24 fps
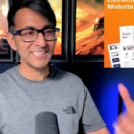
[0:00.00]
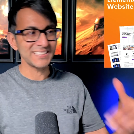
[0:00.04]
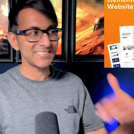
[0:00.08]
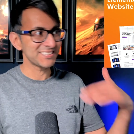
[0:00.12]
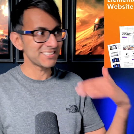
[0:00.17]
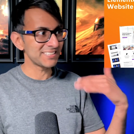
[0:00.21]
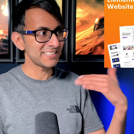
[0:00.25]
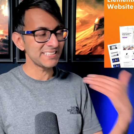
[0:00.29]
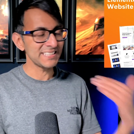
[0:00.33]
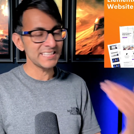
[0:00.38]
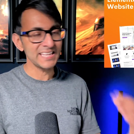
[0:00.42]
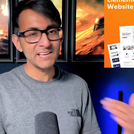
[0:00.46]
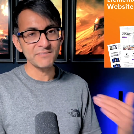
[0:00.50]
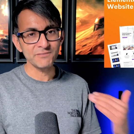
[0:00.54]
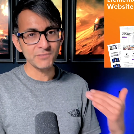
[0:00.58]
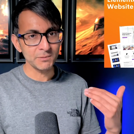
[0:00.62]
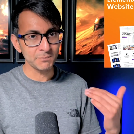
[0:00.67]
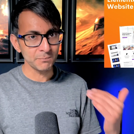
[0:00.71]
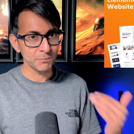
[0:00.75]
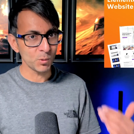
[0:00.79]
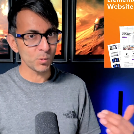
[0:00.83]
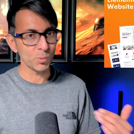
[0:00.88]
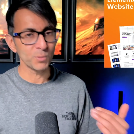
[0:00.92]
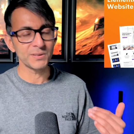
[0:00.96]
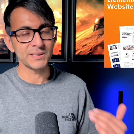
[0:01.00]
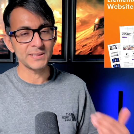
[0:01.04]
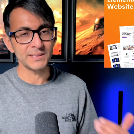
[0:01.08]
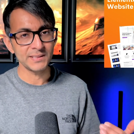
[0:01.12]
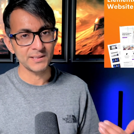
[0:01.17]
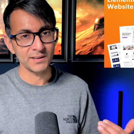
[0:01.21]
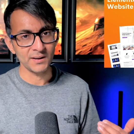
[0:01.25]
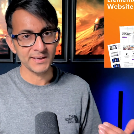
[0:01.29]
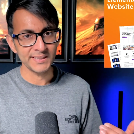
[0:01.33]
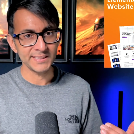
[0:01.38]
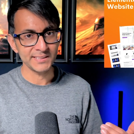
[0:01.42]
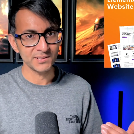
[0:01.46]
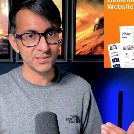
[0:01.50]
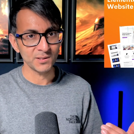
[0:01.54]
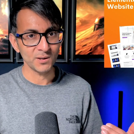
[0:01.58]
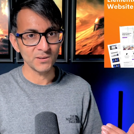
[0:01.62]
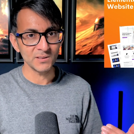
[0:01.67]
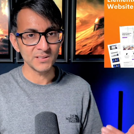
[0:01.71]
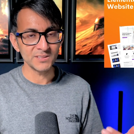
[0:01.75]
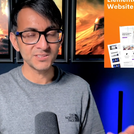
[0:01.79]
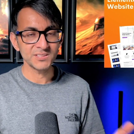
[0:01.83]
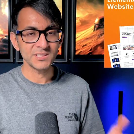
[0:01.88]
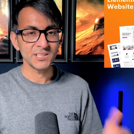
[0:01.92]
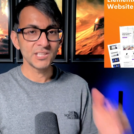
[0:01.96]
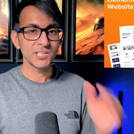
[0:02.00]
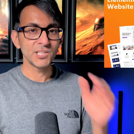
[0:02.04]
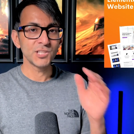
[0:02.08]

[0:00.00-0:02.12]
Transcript: It's never more than $9.